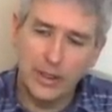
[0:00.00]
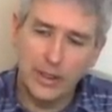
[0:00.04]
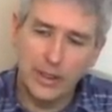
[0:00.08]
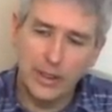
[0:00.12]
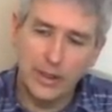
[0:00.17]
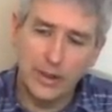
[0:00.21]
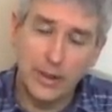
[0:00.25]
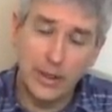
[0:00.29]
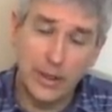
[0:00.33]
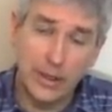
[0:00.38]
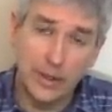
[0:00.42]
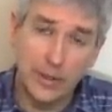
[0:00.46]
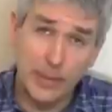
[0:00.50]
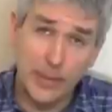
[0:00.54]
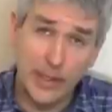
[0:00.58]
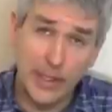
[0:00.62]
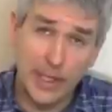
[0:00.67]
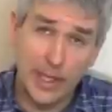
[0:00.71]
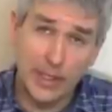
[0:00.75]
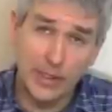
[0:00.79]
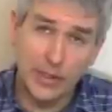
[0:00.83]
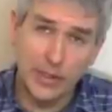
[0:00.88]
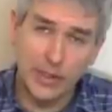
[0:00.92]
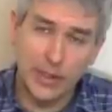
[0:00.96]
the
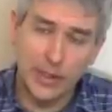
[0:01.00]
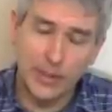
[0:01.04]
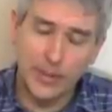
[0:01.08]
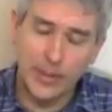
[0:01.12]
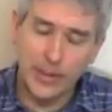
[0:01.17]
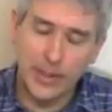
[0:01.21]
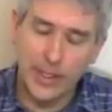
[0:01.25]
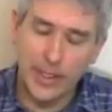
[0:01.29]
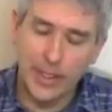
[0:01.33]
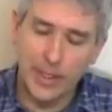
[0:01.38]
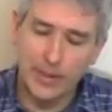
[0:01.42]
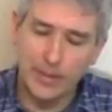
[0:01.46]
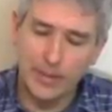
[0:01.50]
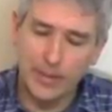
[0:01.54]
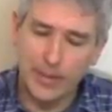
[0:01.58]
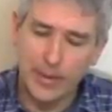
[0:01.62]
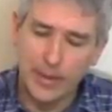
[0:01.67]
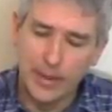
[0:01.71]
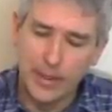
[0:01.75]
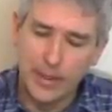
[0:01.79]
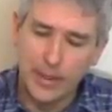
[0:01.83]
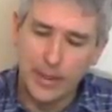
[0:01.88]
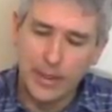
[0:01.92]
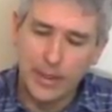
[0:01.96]
actual RPM
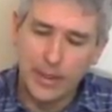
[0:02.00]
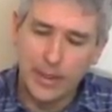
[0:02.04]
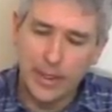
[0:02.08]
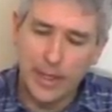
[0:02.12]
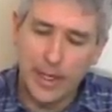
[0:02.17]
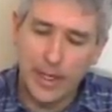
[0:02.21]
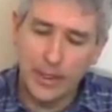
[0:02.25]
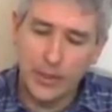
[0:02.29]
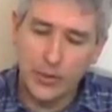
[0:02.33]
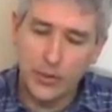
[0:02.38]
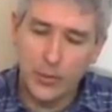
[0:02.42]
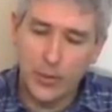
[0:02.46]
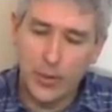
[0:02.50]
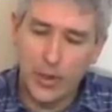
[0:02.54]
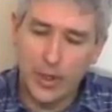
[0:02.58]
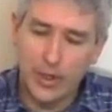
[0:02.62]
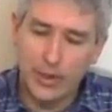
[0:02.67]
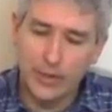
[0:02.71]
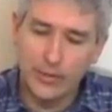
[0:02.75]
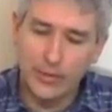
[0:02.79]
at 12,